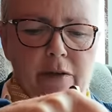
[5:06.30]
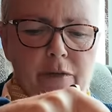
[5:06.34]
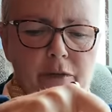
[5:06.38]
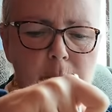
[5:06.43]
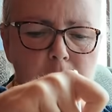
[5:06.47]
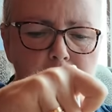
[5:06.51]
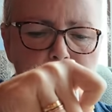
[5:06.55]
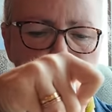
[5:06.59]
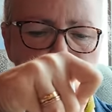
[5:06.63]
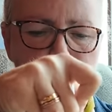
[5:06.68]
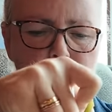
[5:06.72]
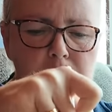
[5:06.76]
if I
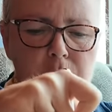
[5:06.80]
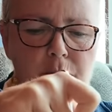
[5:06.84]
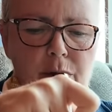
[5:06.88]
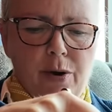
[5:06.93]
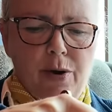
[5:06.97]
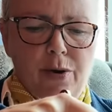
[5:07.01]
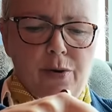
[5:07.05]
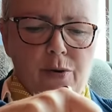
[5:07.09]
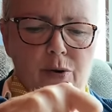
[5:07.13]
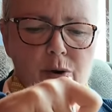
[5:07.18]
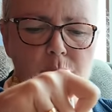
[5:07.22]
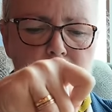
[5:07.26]
pick my
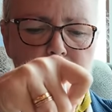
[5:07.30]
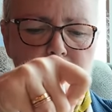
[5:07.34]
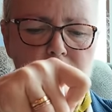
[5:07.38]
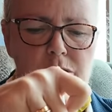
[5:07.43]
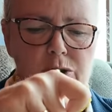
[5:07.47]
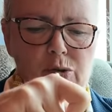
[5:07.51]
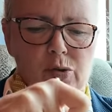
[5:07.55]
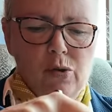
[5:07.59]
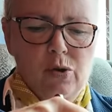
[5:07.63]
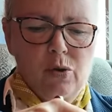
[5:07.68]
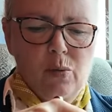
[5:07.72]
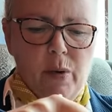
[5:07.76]
burger up?
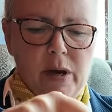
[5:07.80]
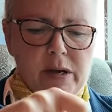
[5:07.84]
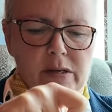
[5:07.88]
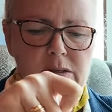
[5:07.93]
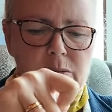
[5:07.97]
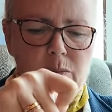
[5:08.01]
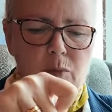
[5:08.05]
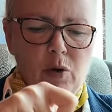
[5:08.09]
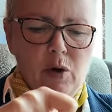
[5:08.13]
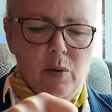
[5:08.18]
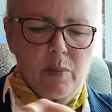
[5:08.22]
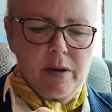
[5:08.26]
Because otherwise
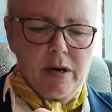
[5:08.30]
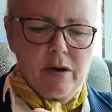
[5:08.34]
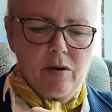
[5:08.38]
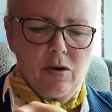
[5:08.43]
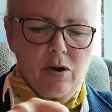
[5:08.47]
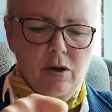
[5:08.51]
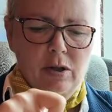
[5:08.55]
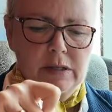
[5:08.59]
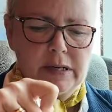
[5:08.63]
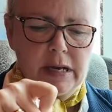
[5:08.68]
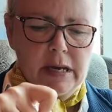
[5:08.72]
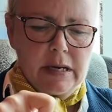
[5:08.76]
I'm going to be here
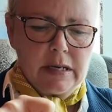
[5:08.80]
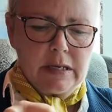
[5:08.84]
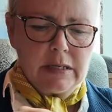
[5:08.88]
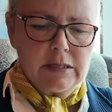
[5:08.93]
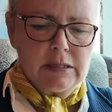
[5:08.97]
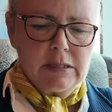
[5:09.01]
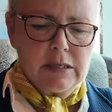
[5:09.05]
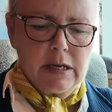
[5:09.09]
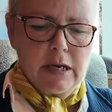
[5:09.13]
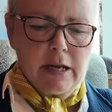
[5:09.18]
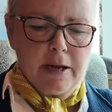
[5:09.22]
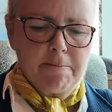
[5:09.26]
all day
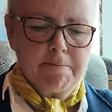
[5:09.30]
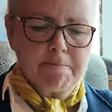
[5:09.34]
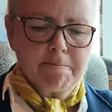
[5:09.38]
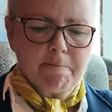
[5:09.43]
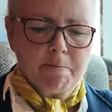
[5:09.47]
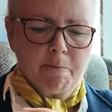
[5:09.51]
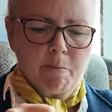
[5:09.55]
eating it.